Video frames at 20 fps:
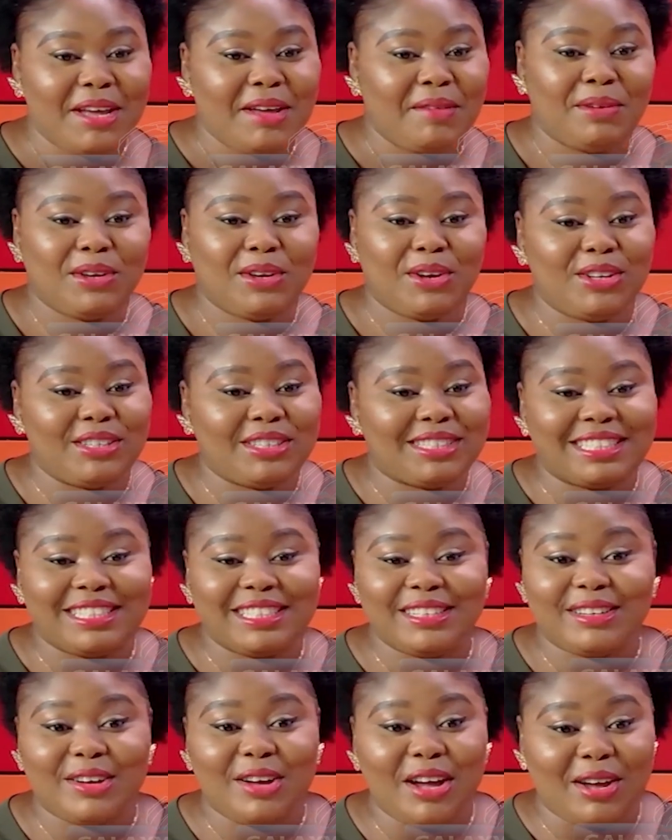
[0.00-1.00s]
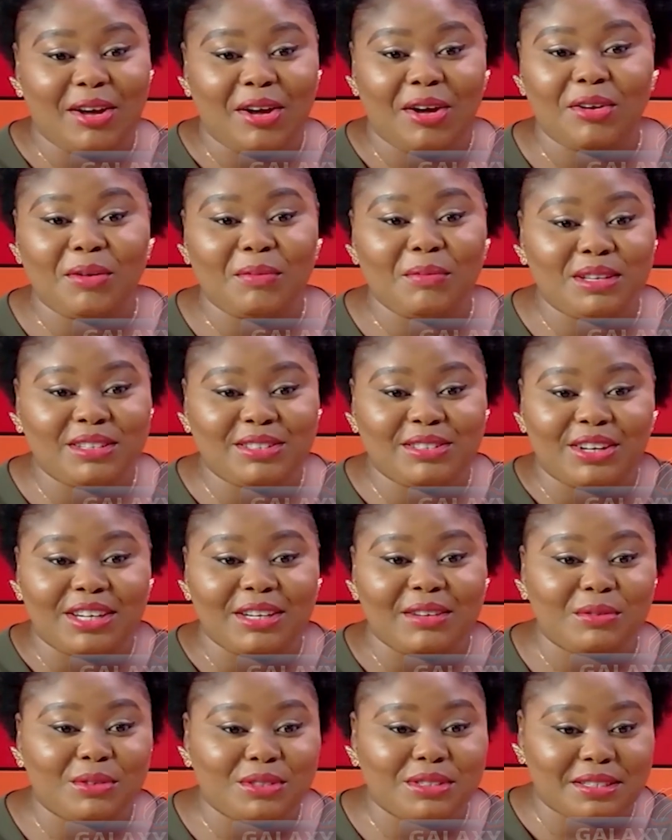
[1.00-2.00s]
because the economy is not
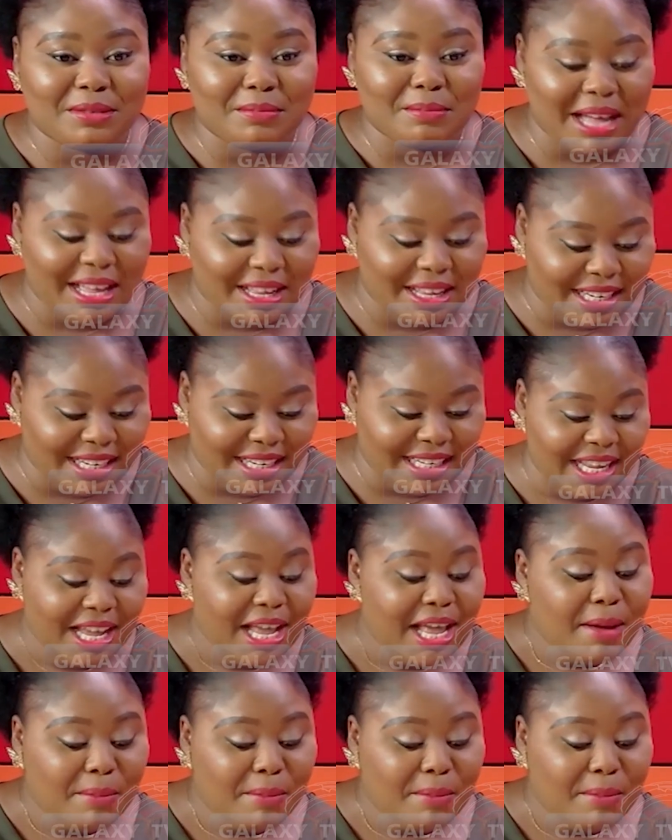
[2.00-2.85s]
even smiling.